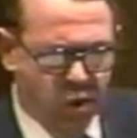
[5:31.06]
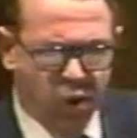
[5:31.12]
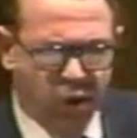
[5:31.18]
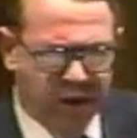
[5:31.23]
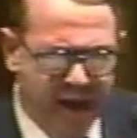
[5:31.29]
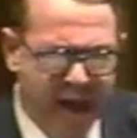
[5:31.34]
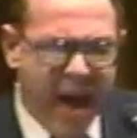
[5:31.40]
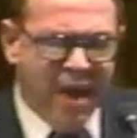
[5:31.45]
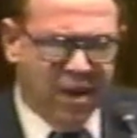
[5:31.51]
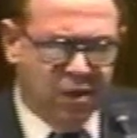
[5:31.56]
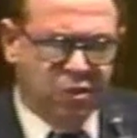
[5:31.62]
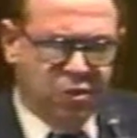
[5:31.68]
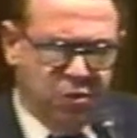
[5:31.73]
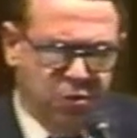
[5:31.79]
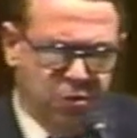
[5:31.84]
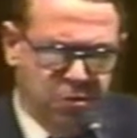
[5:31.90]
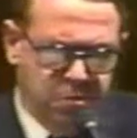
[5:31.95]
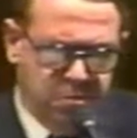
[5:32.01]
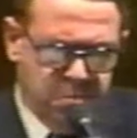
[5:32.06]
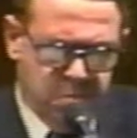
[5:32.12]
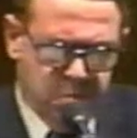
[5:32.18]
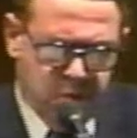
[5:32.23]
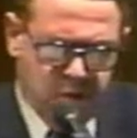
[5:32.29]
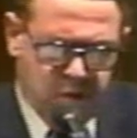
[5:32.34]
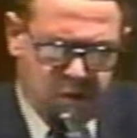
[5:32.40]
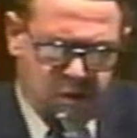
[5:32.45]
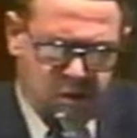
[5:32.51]
or an attitude
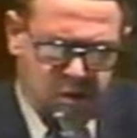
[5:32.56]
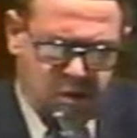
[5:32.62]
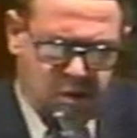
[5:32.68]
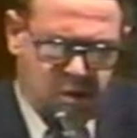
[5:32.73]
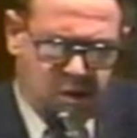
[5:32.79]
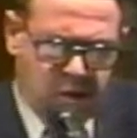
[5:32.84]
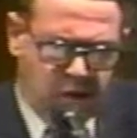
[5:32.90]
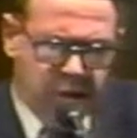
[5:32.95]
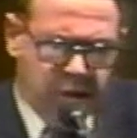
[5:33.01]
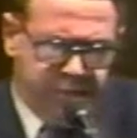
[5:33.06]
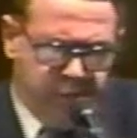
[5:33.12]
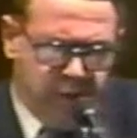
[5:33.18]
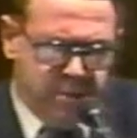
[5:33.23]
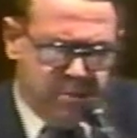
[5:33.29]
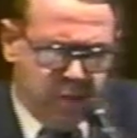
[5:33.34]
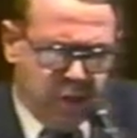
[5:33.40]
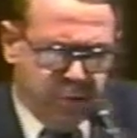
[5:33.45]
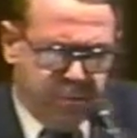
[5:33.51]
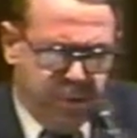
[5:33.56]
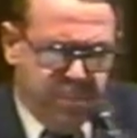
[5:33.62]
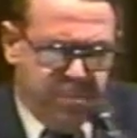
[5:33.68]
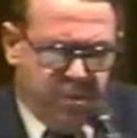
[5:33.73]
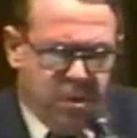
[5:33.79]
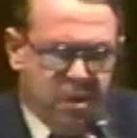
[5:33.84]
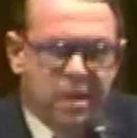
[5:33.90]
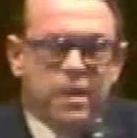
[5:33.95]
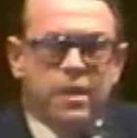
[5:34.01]
that our fundamental
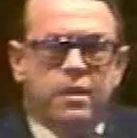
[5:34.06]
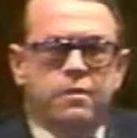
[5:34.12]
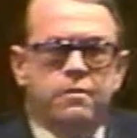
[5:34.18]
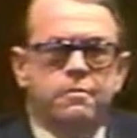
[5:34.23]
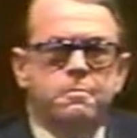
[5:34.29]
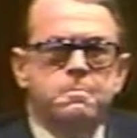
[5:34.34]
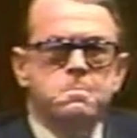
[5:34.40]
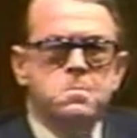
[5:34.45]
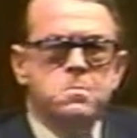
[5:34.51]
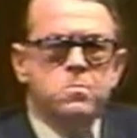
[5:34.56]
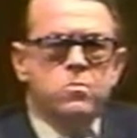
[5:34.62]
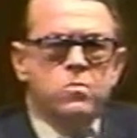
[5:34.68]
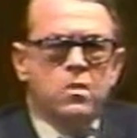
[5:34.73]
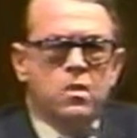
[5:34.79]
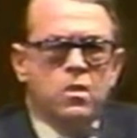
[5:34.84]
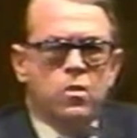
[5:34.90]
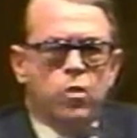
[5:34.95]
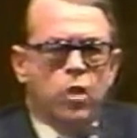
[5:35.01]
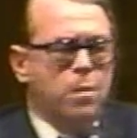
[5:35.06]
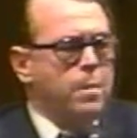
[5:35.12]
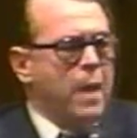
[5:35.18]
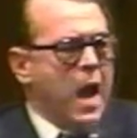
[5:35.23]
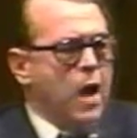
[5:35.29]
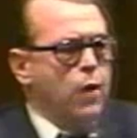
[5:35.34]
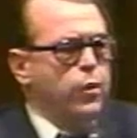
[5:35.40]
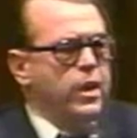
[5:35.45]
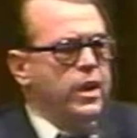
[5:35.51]
people have,
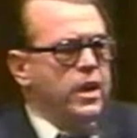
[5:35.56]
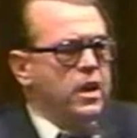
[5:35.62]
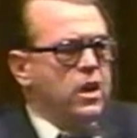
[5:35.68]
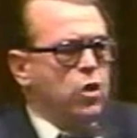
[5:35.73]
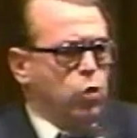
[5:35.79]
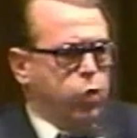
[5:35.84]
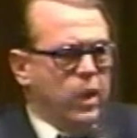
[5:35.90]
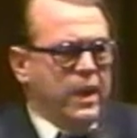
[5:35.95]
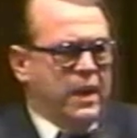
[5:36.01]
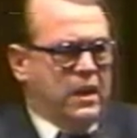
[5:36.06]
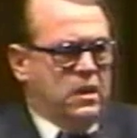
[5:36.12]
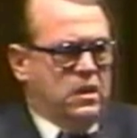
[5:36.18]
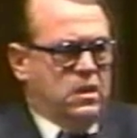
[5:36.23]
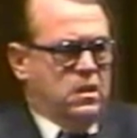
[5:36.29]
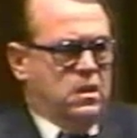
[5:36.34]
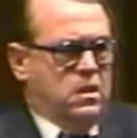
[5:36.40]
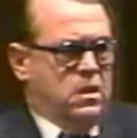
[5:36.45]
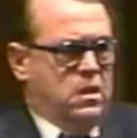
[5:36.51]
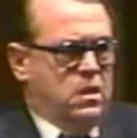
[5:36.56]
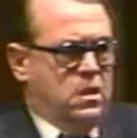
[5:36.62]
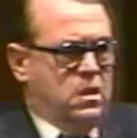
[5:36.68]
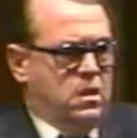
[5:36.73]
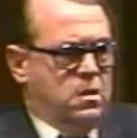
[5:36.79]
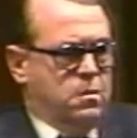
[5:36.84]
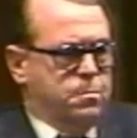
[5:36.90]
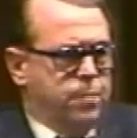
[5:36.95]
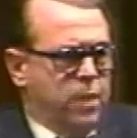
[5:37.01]
whereby we equate
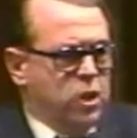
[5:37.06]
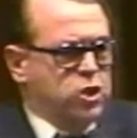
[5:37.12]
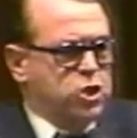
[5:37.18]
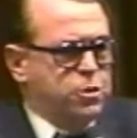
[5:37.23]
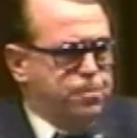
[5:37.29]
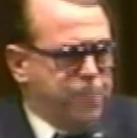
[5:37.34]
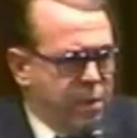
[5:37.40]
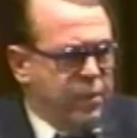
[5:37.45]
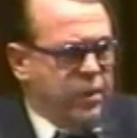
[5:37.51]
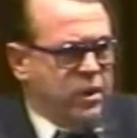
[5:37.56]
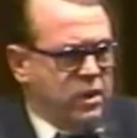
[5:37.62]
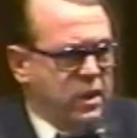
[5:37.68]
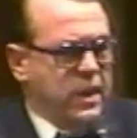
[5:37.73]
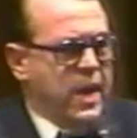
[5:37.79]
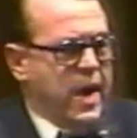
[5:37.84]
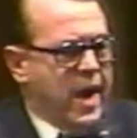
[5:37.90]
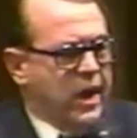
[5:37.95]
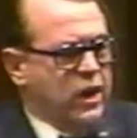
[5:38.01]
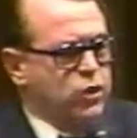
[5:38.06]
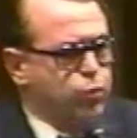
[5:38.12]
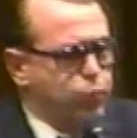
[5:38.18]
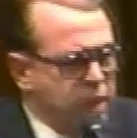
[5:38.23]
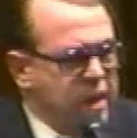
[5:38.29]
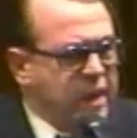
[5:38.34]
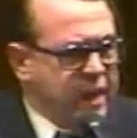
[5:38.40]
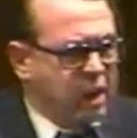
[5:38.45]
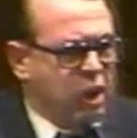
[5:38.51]
prosperity,
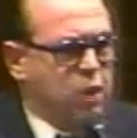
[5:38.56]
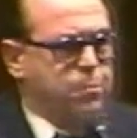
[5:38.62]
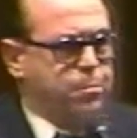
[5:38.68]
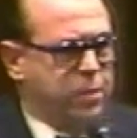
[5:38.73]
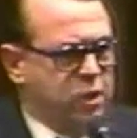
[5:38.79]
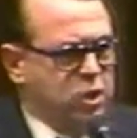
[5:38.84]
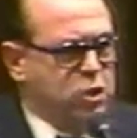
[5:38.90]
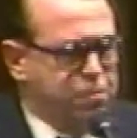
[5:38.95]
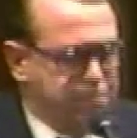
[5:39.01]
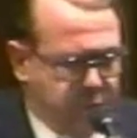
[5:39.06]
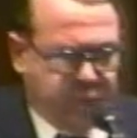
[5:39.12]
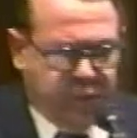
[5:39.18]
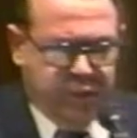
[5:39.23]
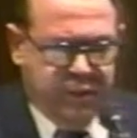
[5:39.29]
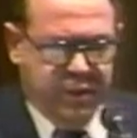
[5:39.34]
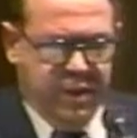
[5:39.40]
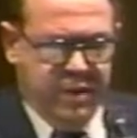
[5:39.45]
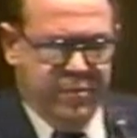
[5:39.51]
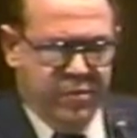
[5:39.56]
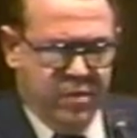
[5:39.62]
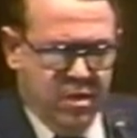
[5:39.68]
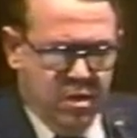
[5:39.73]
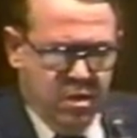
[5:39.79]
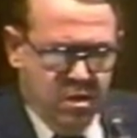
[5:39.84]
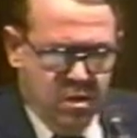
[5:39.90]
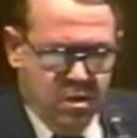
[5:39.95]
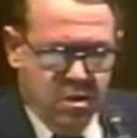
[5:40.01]
as we count prosperity,
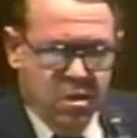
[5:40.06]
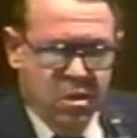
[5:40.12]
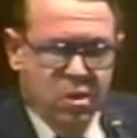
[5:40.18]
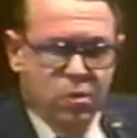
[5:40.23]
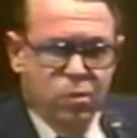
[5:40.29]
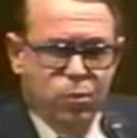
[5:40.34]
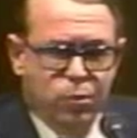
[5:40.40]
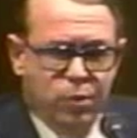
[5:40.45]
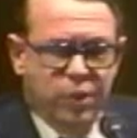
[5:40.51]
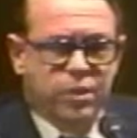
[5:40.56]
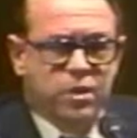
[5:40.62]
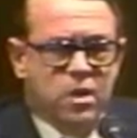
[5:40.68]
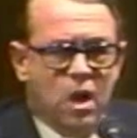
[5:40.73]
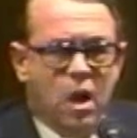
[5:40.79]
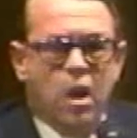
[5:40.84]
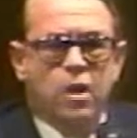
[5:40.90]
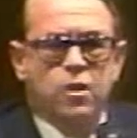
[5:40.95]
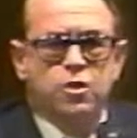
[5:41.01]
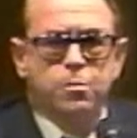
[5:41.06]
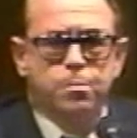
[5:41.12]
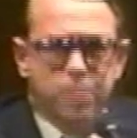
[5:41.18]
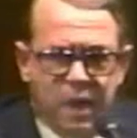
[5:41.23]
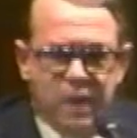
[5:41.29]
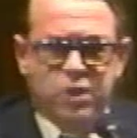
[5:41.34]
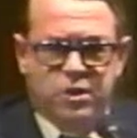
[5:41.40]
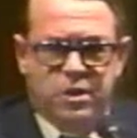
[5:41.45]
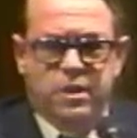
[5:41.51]
with God's
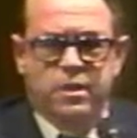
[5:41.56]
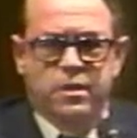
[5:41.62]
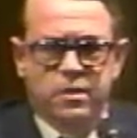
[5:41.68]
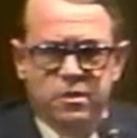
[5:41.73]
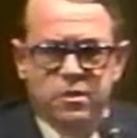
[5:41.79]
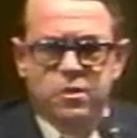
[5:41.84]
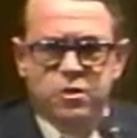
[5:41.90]
blessings,